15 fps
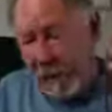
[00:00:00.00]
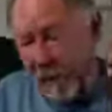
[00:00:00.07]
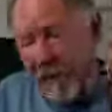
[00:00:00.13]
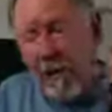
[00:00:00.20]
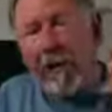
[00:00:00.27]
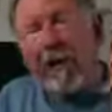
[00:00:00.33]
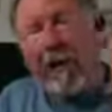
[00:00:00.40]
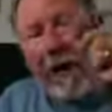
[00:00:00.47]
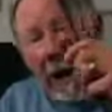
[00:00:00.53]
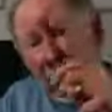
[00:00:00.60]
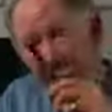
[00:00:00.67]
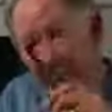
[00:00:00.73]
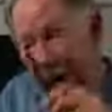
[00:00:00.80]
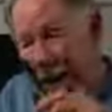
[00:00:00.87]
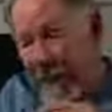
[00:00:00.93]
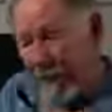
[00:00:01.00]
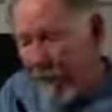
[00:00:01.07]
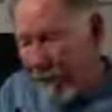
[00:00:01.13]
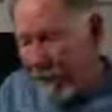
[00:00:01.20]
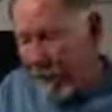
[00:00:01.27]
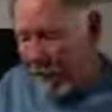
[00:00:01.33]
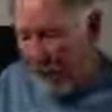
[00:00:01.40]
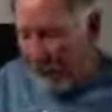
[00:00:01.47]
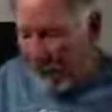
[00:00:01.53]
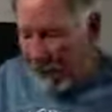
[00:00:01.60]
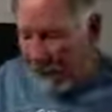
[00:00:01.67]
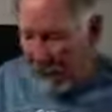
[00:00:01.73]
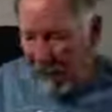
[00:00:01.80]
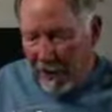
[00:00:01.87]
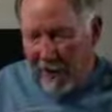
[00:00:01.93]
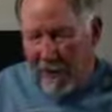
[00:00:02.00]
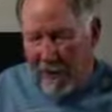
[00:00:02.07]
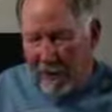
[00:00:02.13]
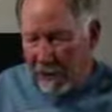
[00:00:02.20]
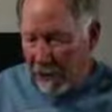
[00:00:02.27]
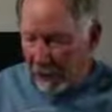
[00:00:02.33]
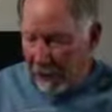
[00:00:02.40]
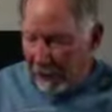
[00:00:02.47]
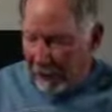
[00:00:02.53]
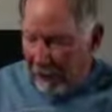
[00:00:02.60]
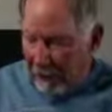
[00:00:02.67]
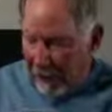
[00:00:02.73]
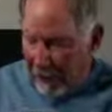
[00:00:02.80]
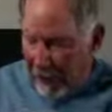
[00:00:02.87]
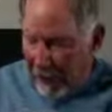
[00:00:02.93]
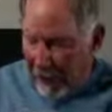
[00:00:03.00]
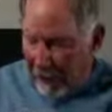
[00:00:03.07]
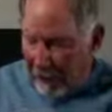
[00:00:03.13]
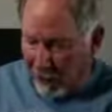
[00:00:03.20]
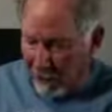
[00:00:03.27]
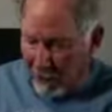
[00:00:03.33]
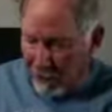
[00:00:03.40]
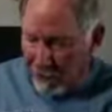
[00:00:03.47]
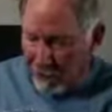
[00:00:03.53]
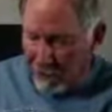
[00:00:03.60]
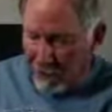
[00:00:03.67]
cord on my system. Now there's a place in the back here